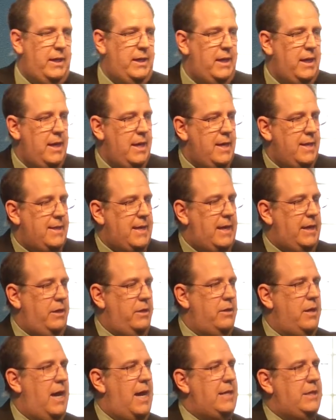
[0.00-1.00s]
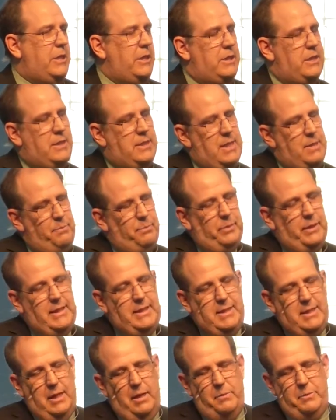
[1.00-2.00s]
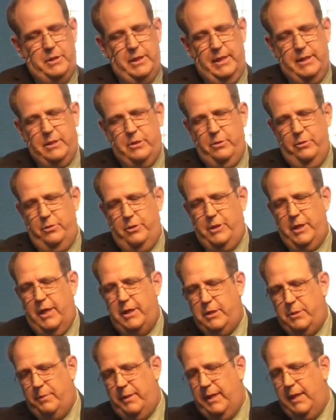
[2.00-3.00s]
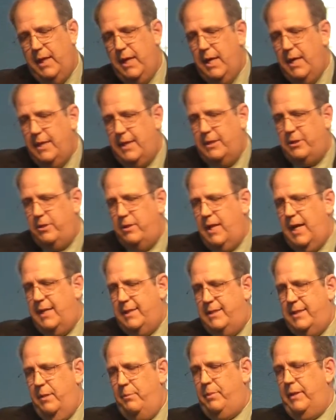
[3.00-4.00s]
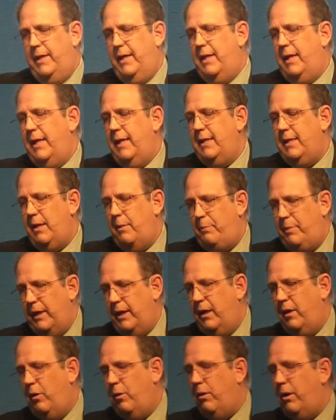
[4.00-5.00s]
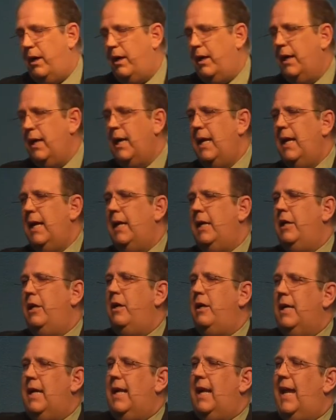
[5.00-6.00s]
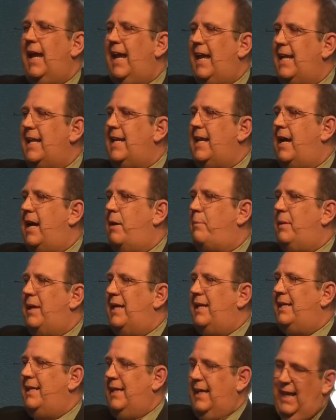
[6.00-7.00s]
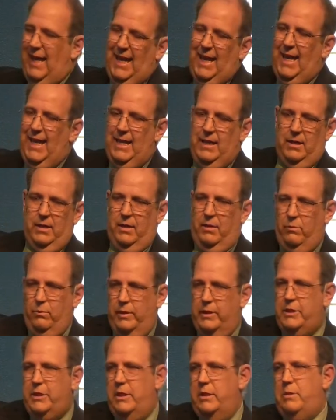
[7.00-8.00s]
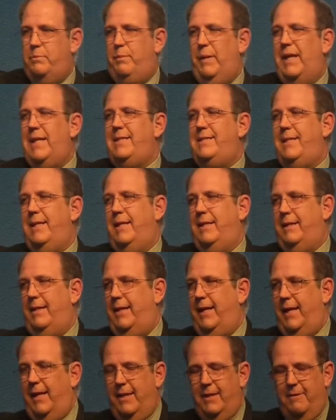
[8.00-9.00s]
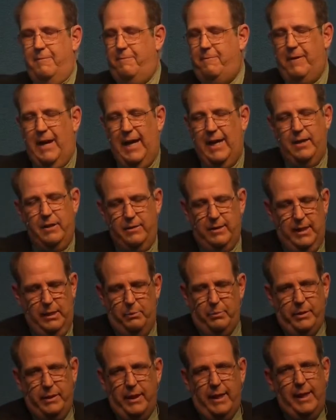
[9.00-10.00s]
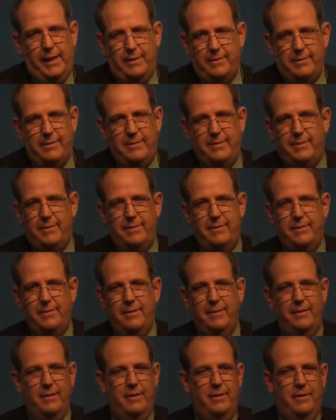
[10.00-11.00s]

one that you're not just simply subject to judgment, that you're not simply going to end up in court, you're going to end up in Gehenna, which is basically the fiery place.